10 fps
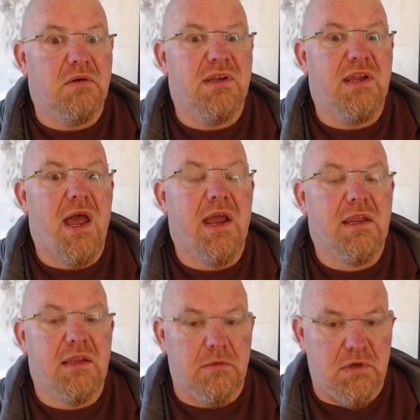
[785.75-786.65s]

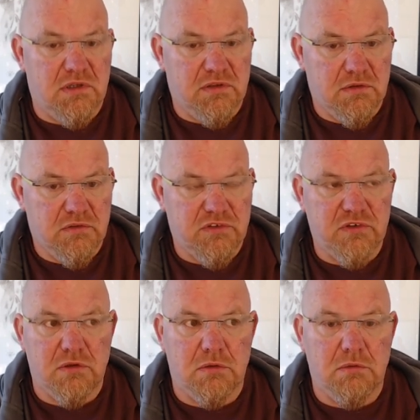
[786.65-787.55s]
inaccurate.
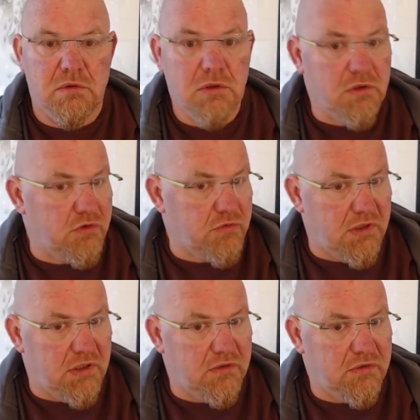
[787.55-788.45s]
So glucose
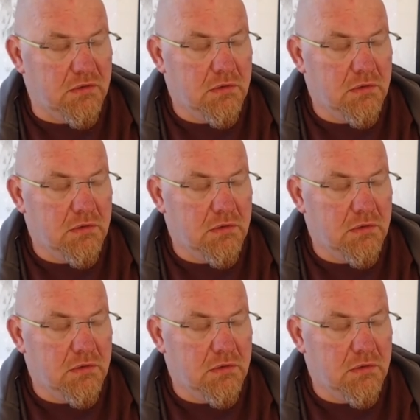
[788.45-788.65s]
readings,